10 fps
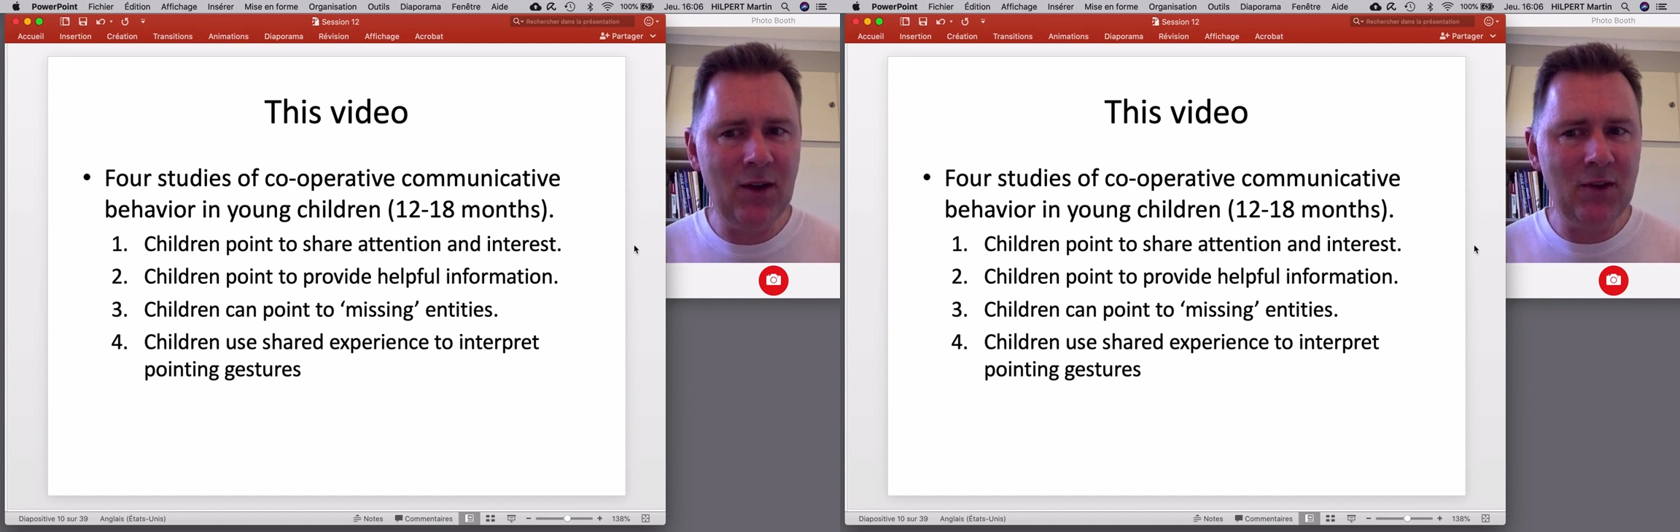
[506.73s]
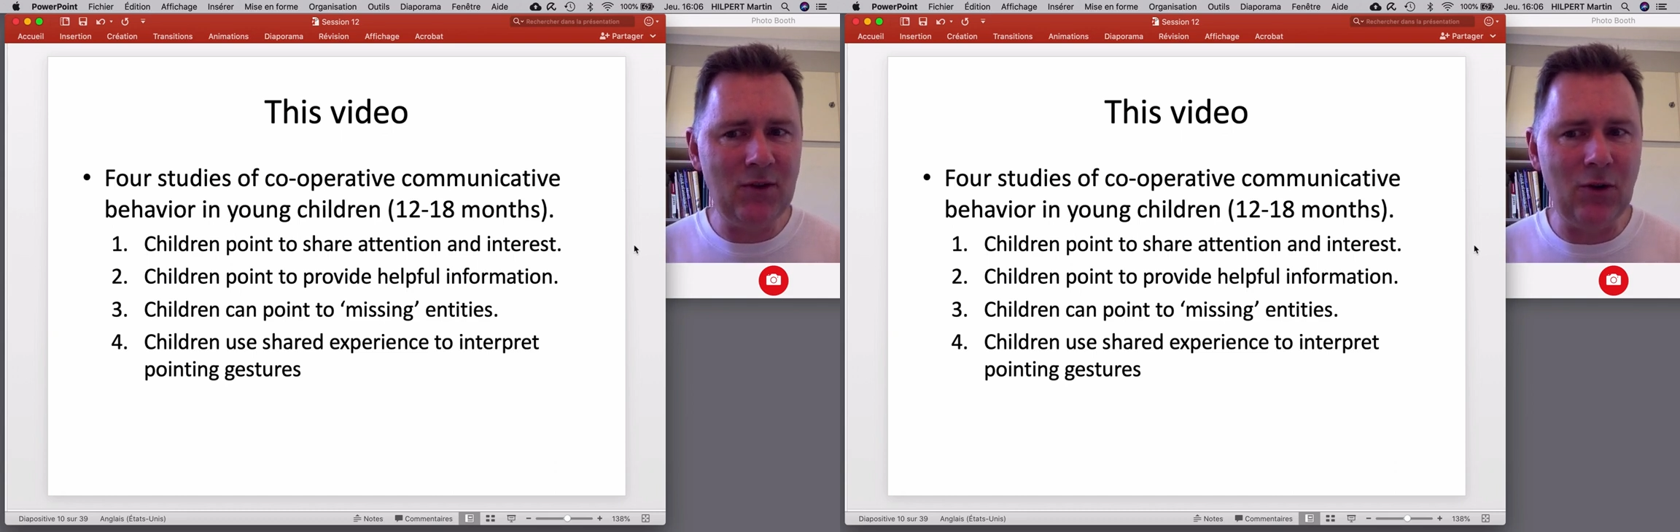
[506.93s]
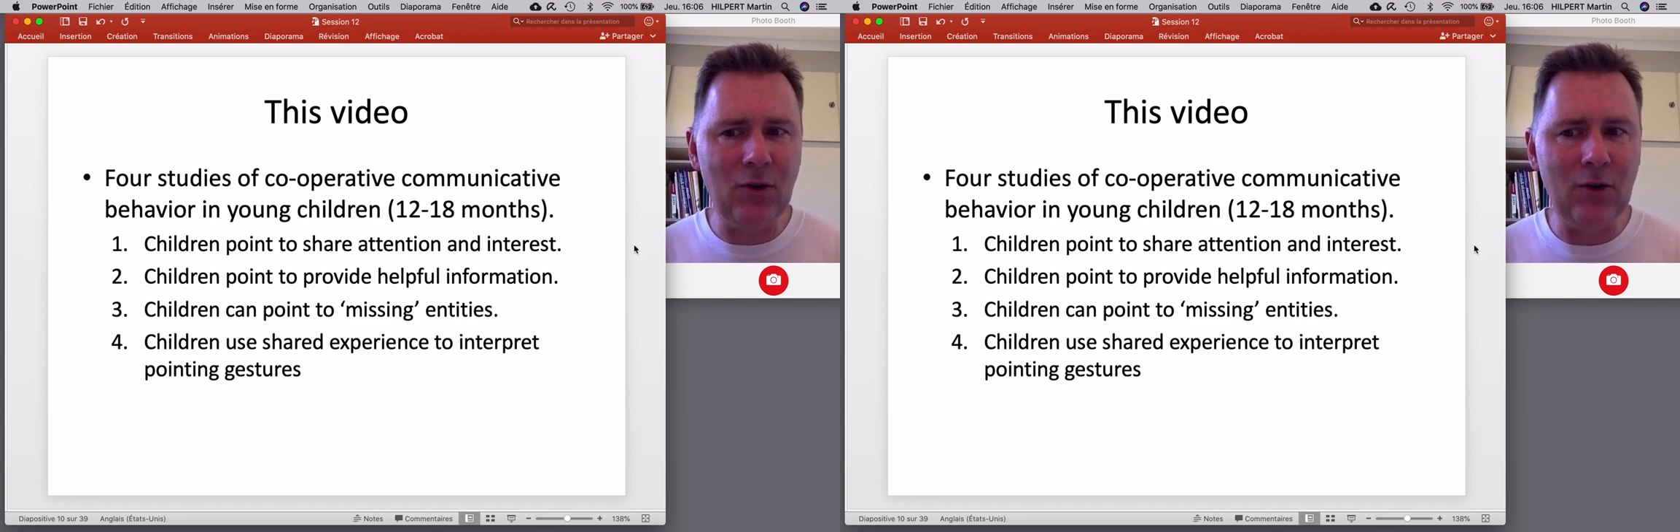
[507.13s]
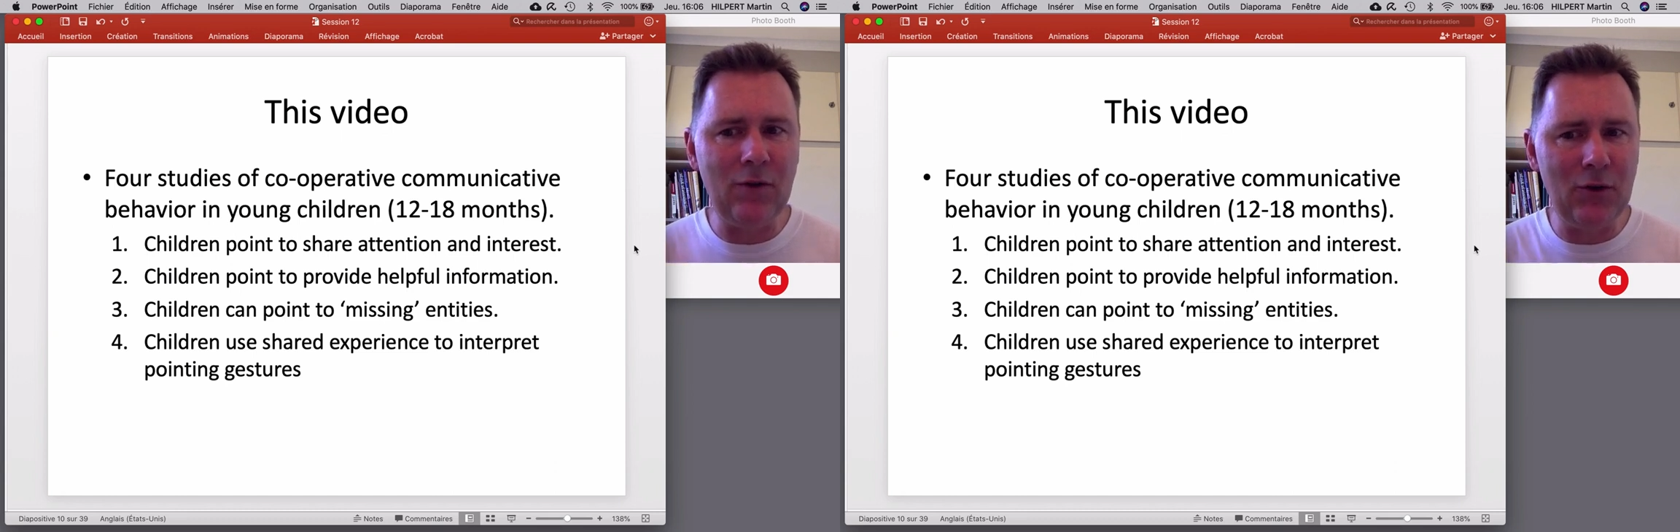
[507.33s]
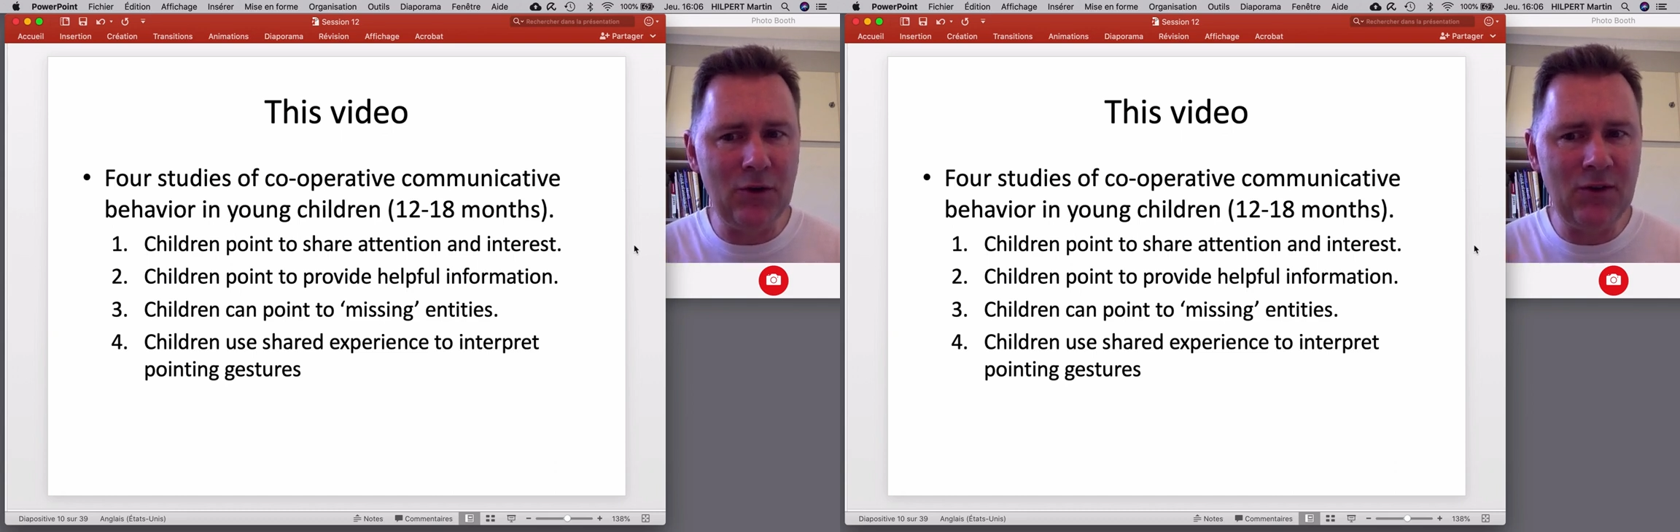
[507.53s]
So a
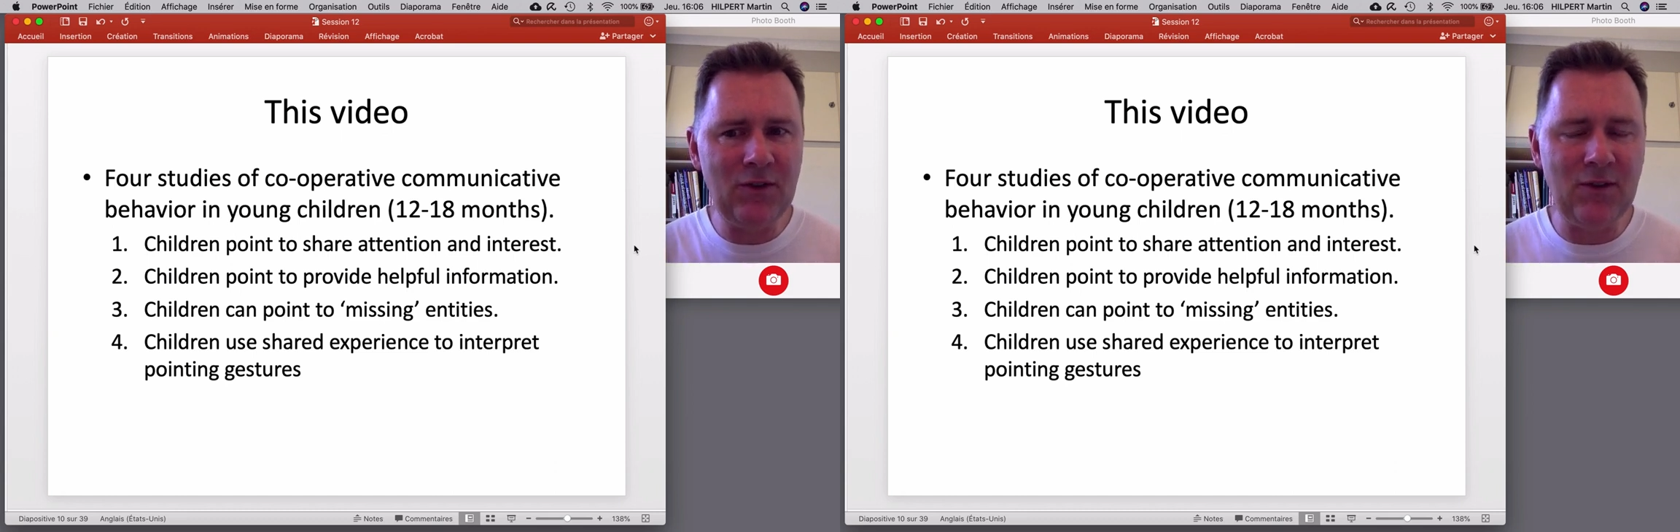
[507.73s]
first